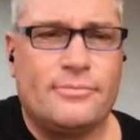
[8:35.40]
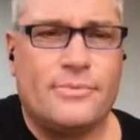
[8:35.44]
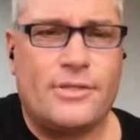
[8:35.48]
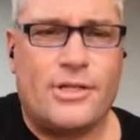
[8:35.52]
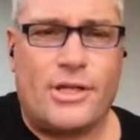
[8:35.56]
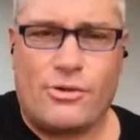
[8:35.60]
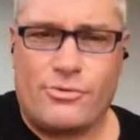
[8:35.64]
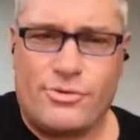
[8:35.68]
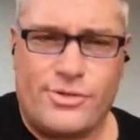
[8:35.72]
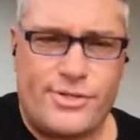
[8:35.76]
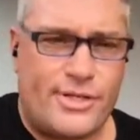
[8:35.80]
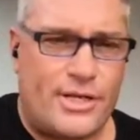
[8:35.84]

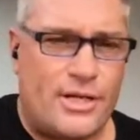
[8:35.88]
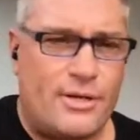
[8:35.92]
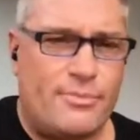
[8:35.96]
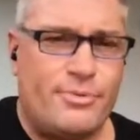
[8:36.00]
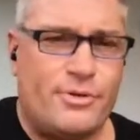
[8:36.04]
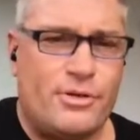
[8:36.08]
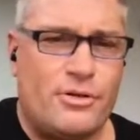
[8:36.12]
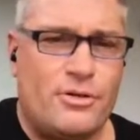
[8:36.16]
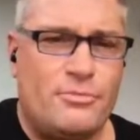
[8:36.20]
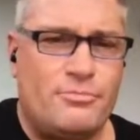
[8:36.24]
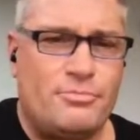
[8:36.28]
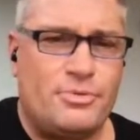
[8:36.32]
go set up
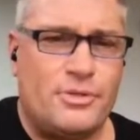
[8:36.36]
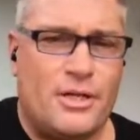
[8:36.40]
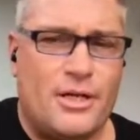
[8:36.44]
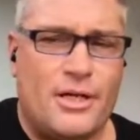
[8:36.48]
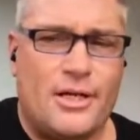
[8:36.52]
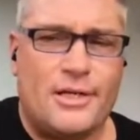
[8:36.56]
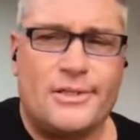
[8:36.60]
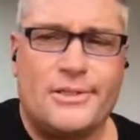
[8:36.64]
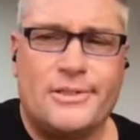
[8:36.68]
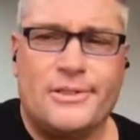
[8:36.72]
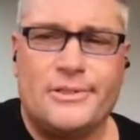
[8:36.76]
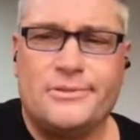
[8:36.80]
your own
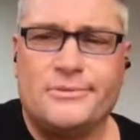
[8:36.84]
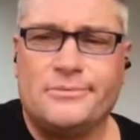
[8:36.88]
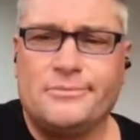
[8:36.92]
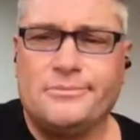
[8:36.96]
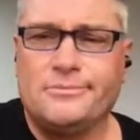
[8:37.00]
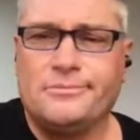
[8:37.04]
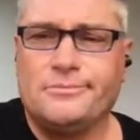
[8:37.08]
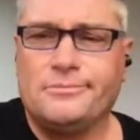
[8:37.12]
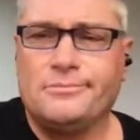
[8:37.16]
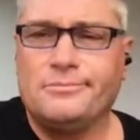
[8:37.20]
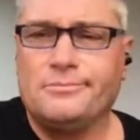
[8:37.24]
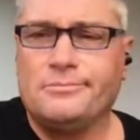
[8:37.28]
blog,
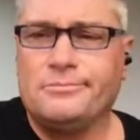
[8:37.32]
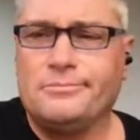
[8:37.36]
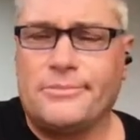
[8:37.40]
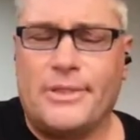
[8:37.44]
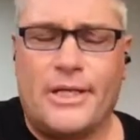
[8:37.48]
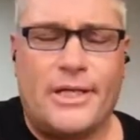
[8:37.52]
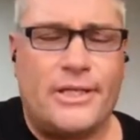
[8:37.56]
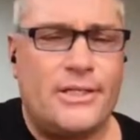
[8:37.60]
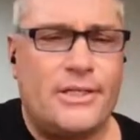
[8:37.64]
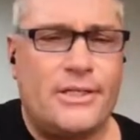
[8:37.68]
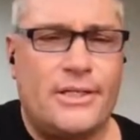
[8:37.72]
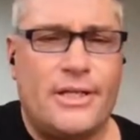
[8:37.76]

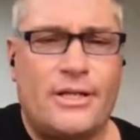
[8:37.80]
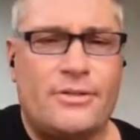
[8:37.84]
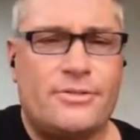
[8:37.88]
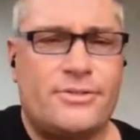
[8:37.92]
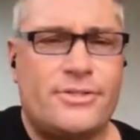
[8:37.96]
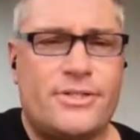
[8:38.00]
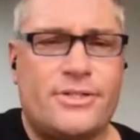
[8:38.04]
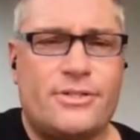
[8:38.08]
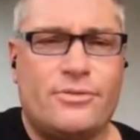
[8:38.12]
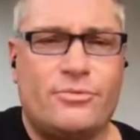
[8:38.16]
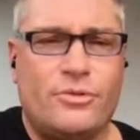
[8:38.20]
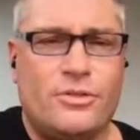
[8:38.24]
and
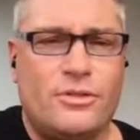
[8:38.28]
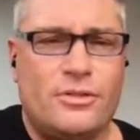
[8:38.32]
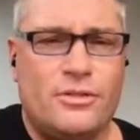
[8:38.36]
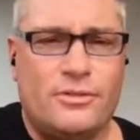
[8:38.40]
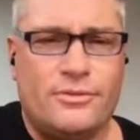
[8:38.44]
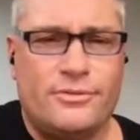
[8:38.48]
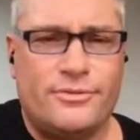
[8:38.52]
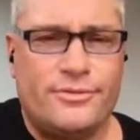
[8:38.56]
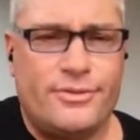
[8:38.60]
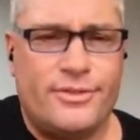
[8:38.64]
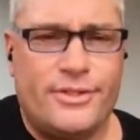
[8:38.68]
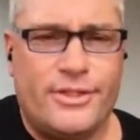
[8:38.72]
announce to the
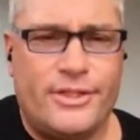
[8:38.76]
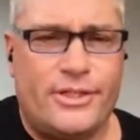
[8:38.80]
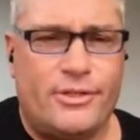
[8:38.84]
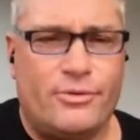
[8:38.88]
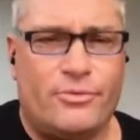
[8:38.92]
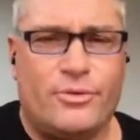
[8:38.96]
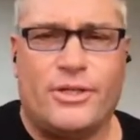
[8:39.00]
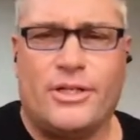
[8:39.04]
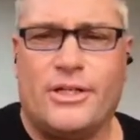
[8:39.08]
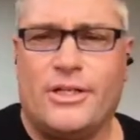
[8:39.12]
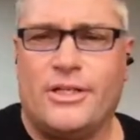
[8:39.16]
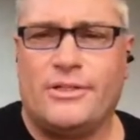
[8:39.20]
world that you
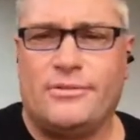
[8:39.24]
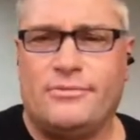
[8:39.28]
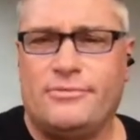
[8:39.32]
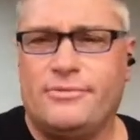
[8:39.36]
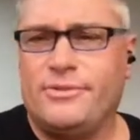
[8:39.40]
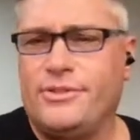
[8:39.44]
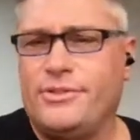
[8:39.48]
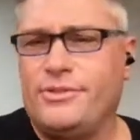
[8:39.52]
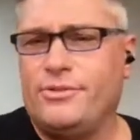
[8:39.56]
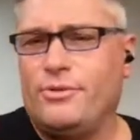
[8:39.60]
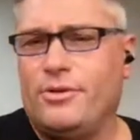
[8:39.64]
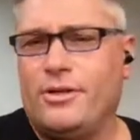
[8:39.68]
want to
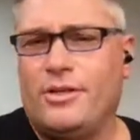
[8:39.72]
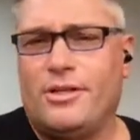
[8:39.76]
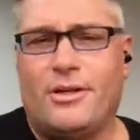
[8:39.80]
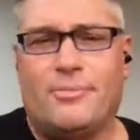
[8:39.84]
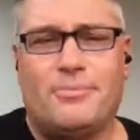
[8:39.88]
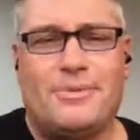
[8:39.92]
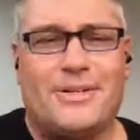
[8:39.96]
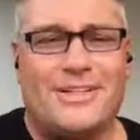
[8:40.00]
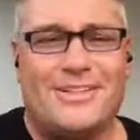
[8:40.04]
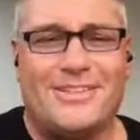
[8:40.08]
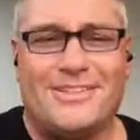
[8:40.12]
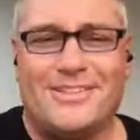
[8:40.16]
do. I
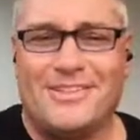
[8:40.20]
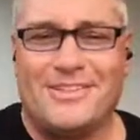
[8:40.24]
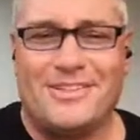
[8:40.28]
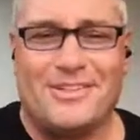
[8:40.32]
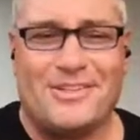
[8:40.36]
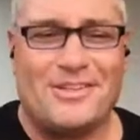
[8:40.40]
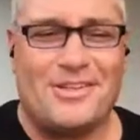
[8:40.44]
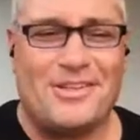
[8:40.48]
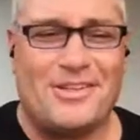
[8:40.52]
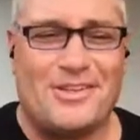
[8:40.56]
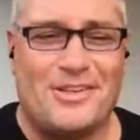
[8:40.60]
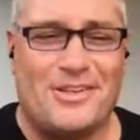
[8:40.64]
mean,
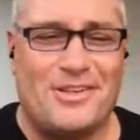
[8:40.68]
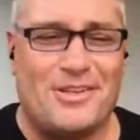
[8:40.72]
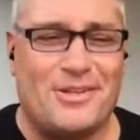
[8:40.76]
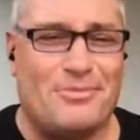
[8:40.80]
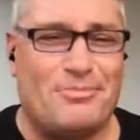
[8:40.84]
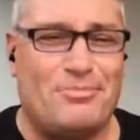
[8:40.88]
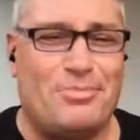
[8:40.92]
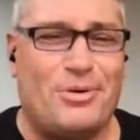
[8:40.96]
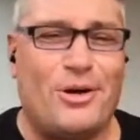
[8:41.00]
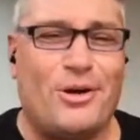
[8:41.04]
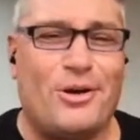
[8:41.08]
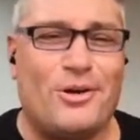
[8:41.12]

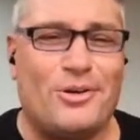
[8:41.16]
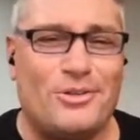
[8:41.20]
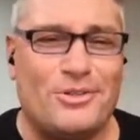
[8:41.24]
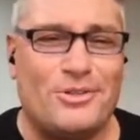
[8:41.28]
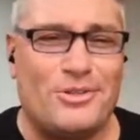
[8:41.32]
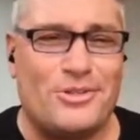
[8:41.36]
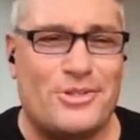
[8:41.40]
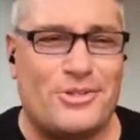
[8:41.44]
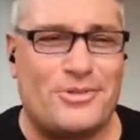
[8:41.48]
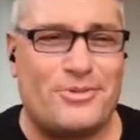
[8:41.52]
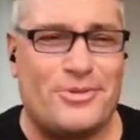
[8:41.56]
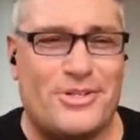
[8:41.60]
the
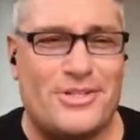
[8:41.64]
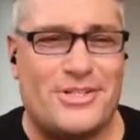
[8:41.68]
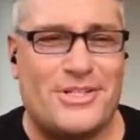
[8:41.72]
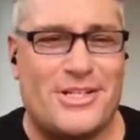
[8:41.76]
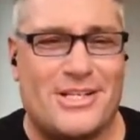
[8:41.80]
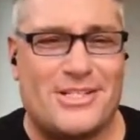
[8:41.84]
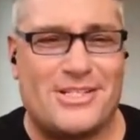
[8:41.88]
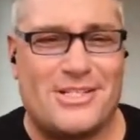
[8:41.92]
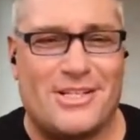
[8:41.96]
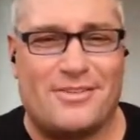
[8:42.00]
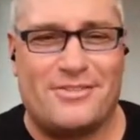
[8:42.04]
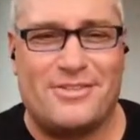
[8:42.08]
Parler
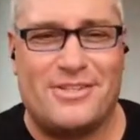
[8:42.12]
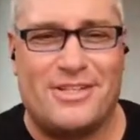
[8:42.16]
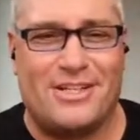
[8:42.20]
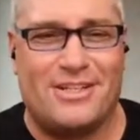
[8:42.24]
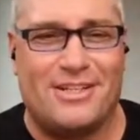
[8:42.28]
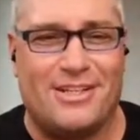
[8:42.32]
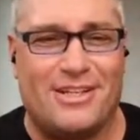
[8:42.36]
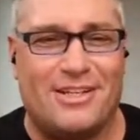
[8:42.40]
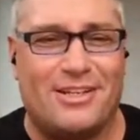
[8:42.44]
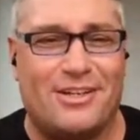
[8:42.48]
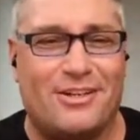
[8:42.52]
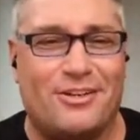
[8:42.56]
screenshots I've seen
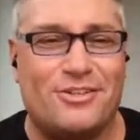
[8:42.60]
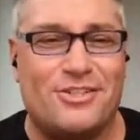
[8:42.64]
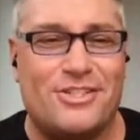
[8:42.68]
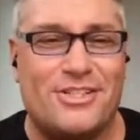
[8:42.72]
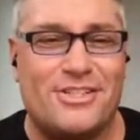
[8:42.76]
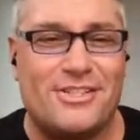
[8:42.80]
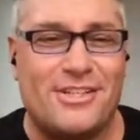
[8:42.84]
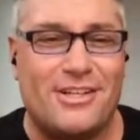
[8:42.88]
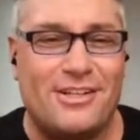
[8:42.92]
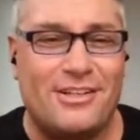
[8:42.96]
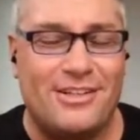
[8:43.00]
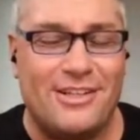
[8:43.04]
lately are
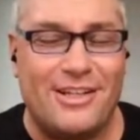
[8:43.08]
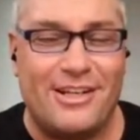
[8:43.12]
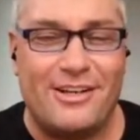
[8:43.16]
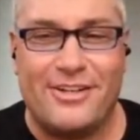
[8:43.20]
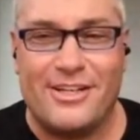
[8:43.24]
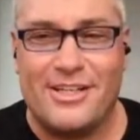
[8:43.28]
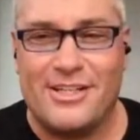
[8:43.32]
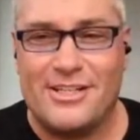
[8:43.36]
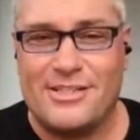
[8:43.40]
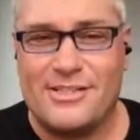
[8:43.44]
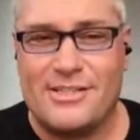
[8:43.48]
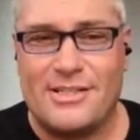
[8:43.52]
just
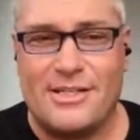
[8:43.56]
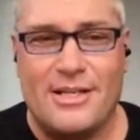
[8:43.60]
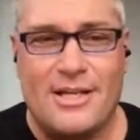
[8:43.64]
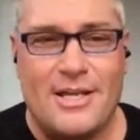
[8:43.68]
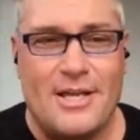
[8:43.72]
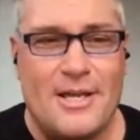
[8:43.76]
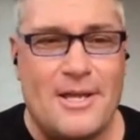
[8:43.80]
hilarious,